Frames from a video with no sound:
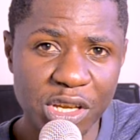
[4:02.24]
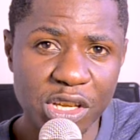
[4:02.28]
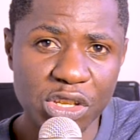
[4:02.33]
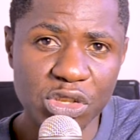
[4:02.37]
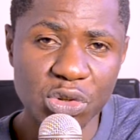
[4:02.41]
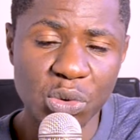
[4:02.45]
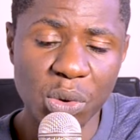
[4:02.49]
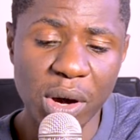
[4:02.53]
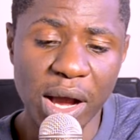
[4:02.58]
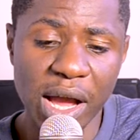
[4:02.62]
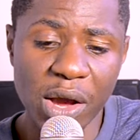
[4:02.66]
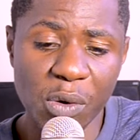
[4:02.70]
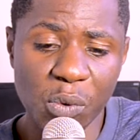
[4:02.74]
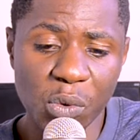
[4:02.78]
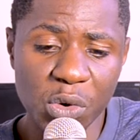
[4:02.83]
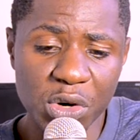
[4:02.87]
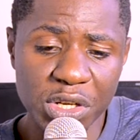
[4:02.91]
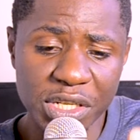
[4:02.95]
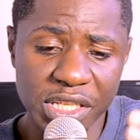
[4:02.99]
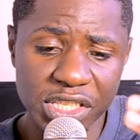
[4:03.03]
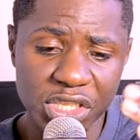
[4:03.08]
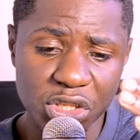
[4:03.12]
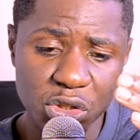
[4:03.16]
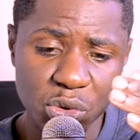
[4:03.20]
So I
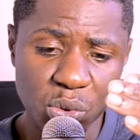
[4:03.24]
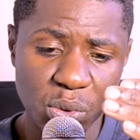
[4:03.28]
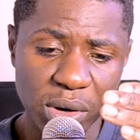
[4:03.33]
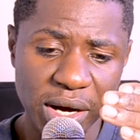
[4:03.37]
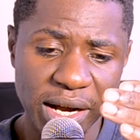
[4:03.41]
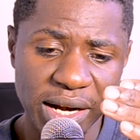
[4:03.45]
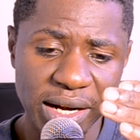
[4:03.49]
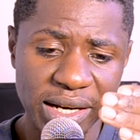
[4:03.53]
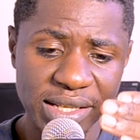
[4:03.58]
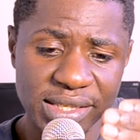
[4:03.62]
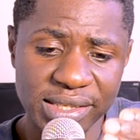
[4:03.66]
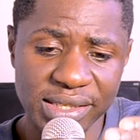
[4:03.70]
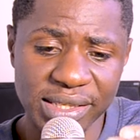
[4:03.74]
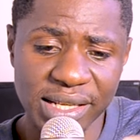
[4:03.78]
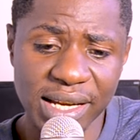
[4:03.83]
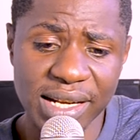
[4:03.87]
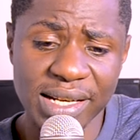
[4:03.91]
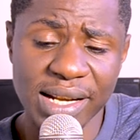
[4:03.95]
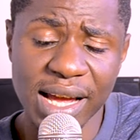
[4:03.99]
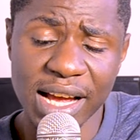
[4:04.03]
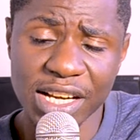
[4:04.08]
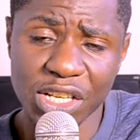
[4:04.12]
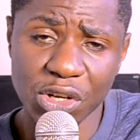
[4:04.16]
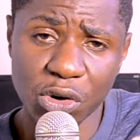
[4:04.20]
want us to
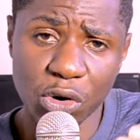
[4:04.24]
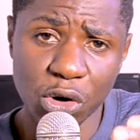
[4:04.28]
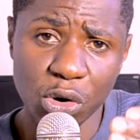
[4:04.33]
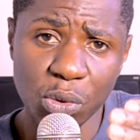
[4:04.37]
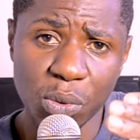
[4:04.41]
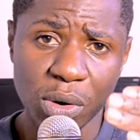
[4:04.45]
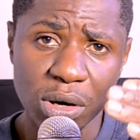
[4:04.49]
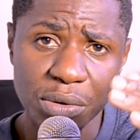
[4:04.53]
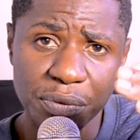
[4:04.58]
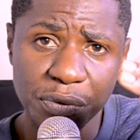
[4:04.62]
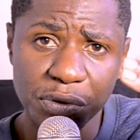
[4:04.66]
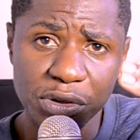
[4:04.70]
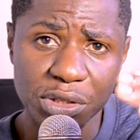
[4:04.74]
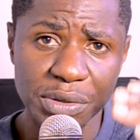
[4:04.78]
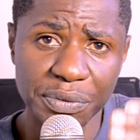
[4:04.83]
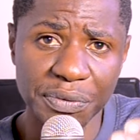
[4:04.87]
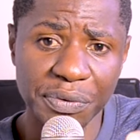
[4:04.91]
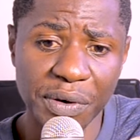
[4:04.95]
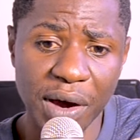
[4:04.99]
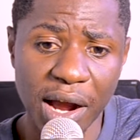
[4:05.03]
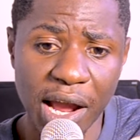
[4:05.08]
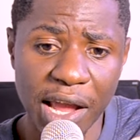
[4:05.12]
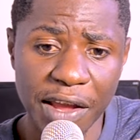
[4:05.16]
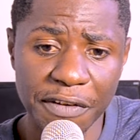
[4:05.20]
understand Article
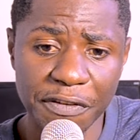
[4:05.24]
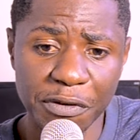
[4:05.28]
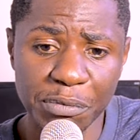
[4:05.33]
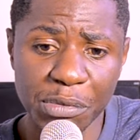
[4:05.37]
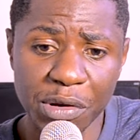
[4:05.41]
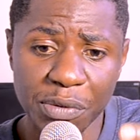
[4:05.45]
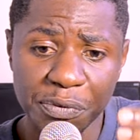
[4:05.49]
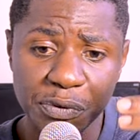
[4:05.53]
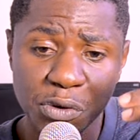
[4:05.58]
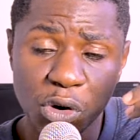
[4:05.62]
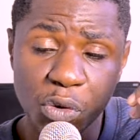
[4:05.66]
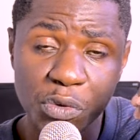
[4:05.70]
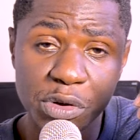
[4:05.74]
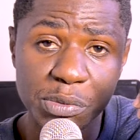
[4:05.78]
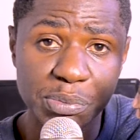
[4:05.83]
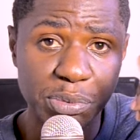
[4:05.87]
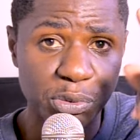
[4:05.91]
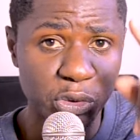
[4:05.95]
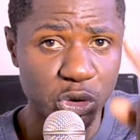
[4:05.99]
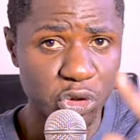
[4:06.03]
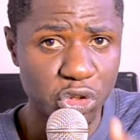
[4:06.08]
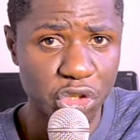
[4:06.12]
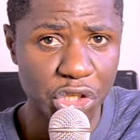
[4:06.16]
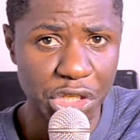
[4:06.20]
145 before we
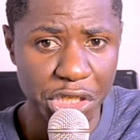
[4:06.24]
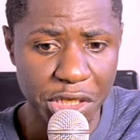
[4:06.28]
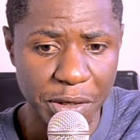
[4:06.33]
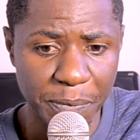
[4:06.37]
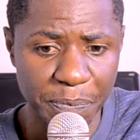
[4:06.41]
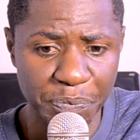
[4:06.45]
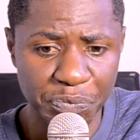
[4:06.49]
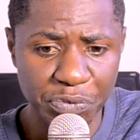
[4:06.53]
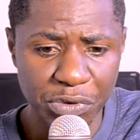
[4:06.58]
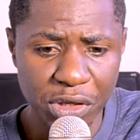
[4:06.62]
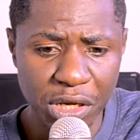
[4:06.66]
proceed.